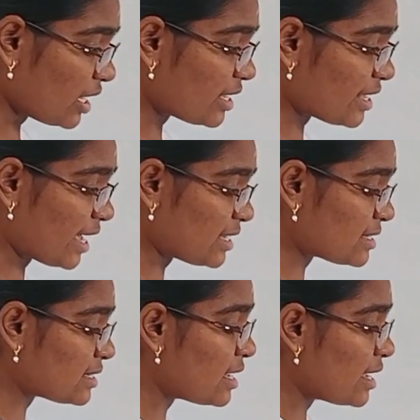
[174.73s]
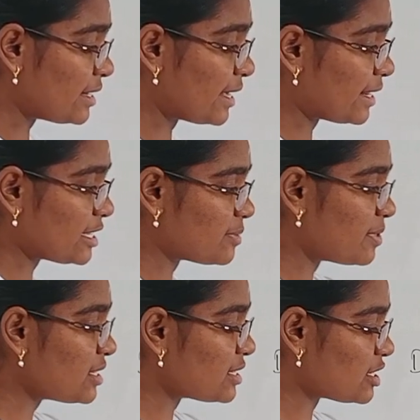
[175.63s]
X decrease
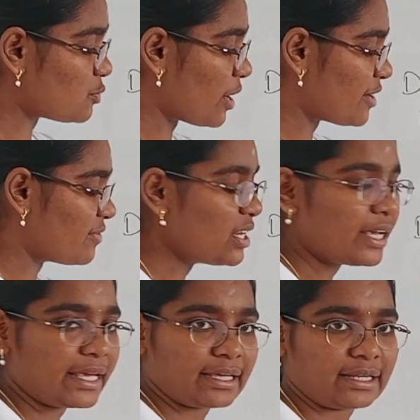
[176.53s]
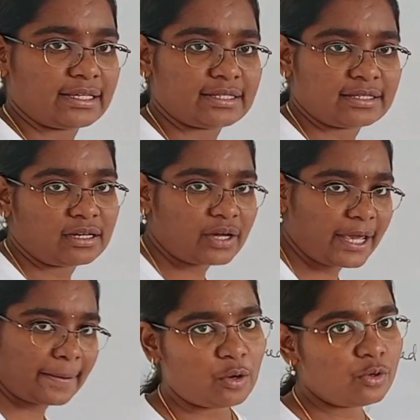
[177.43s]
means this y will increase. Okay,
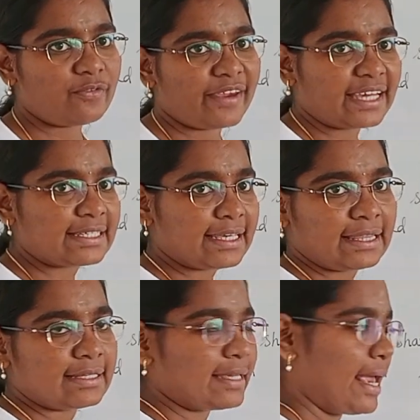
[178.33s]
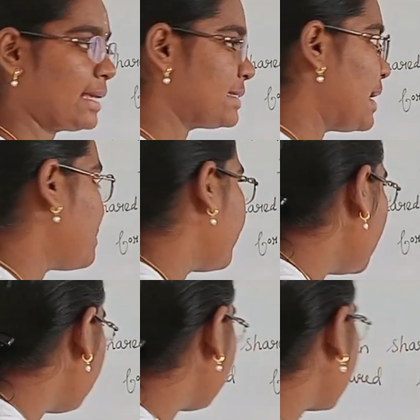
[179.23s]
now we can see this example.